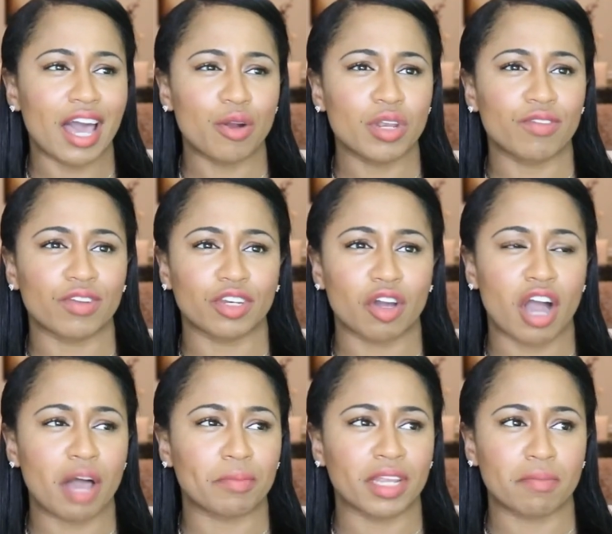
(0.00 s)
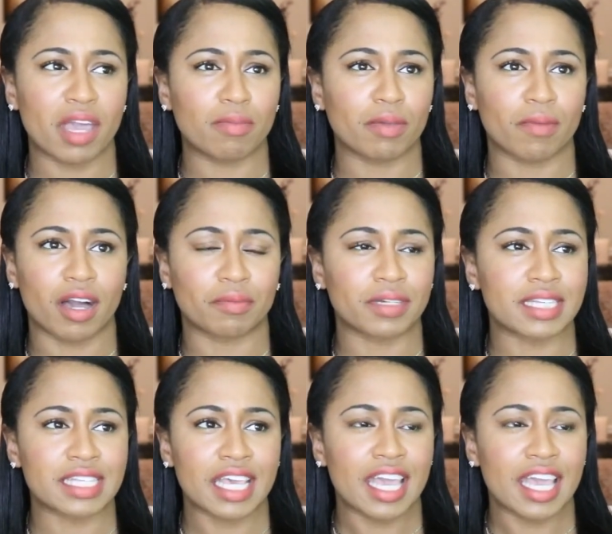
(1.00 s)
I don't even know how many baby mamas,